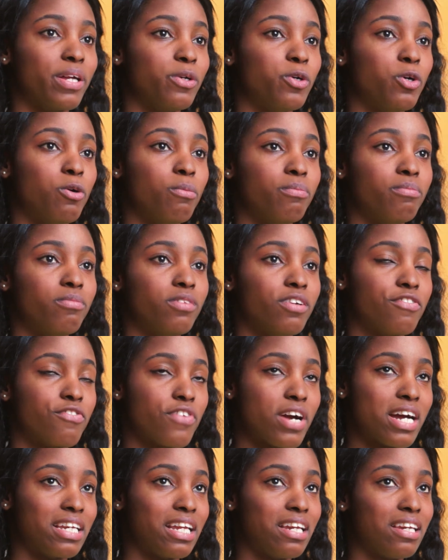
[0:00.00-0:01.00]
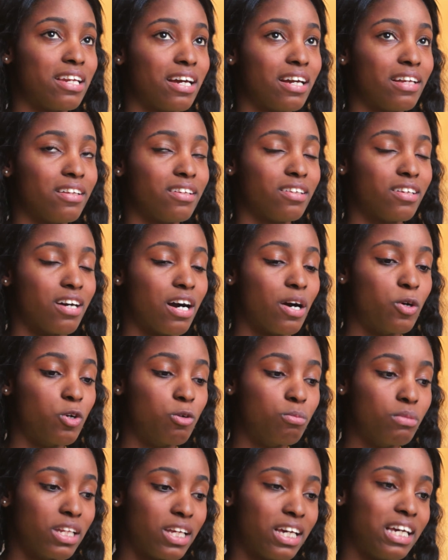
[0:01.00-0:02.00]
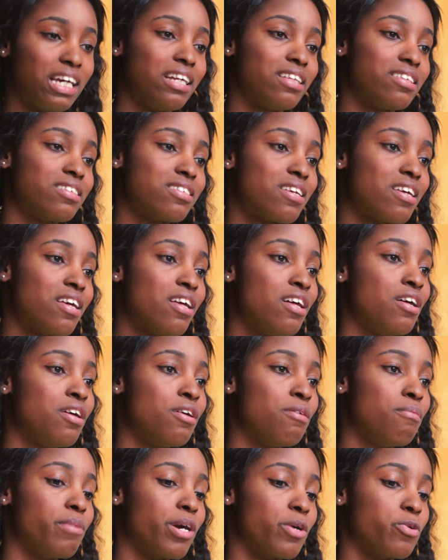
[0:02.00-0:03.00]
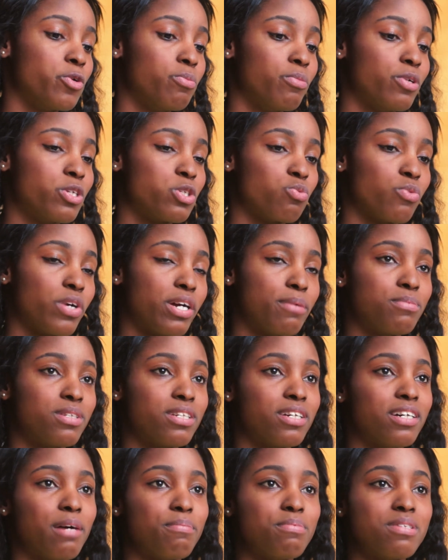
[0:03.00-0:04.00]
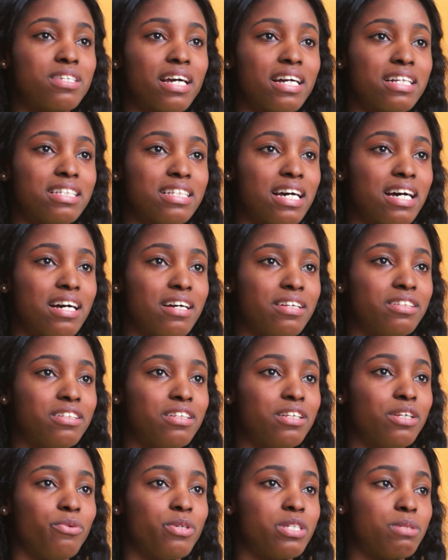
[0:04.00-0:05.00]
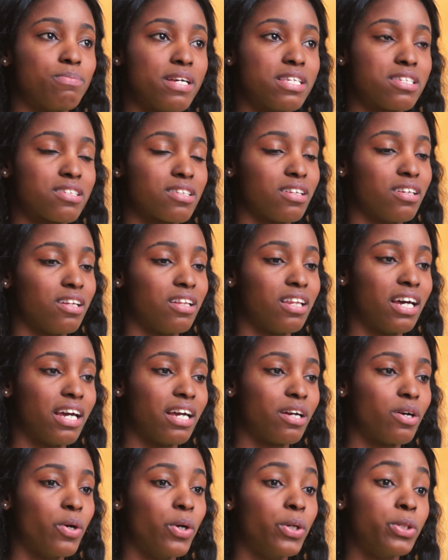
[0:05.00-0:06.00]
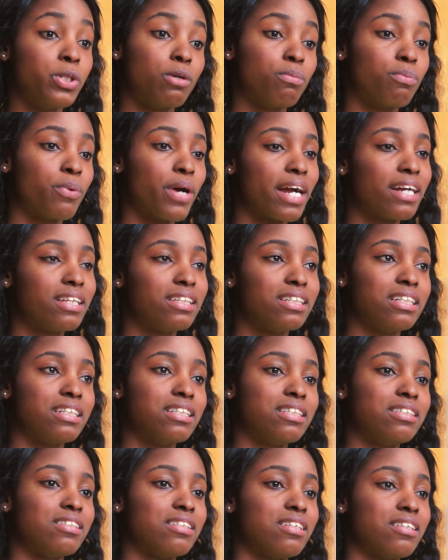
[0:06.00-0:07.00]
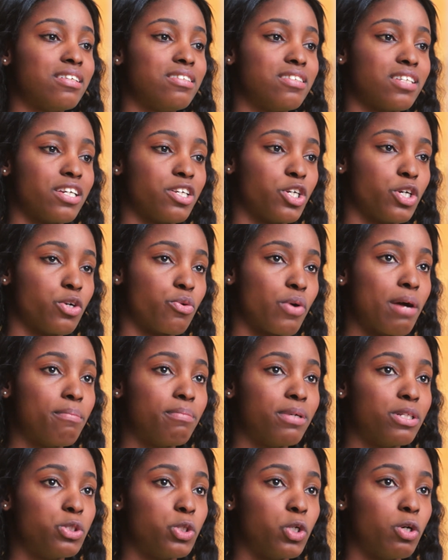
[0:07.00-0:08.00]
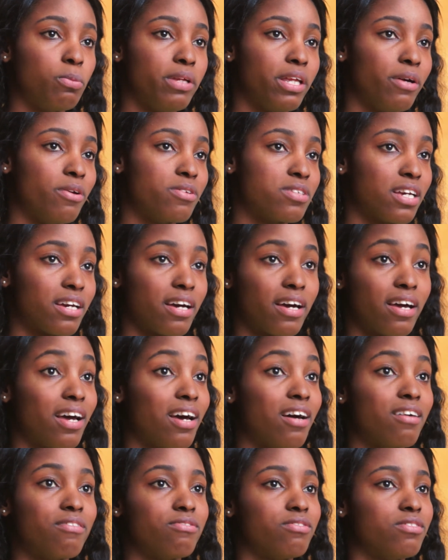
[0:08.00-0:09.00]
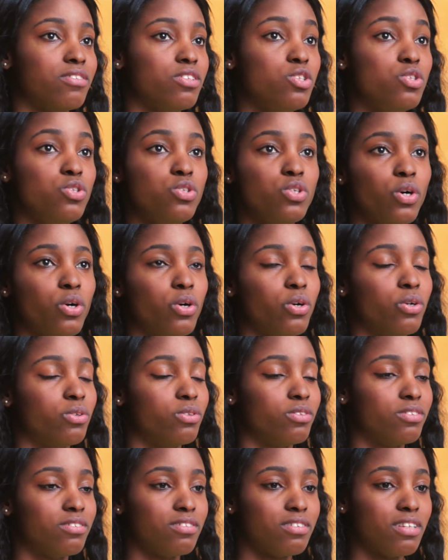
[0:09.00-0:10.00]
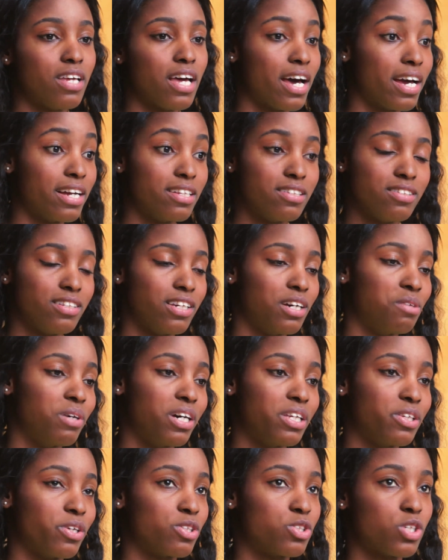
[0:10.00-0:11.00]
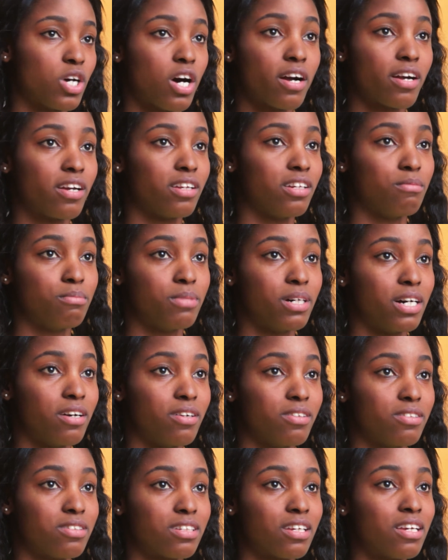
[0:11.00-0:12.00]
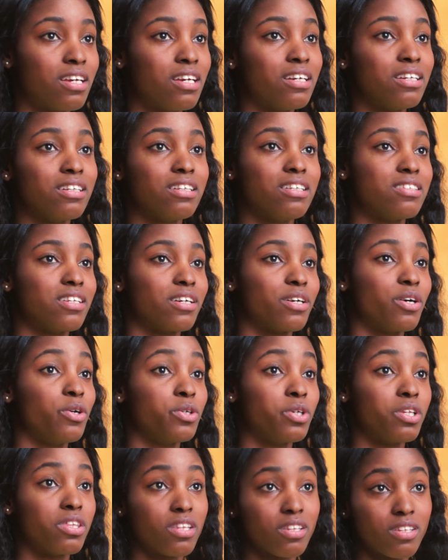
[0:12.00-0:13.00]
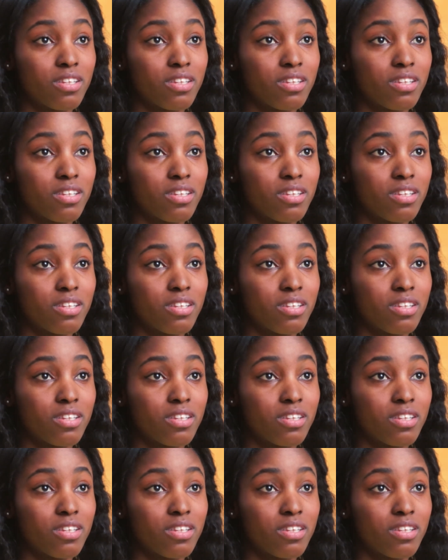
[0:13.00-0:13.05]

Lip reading: home the Friday night, got home late. My room was ripped upside down. He was basically like, oh, you're pregnant. He's like, your grandma told me. And I was like, I have no idea what you're talking about. He's like, oh, you think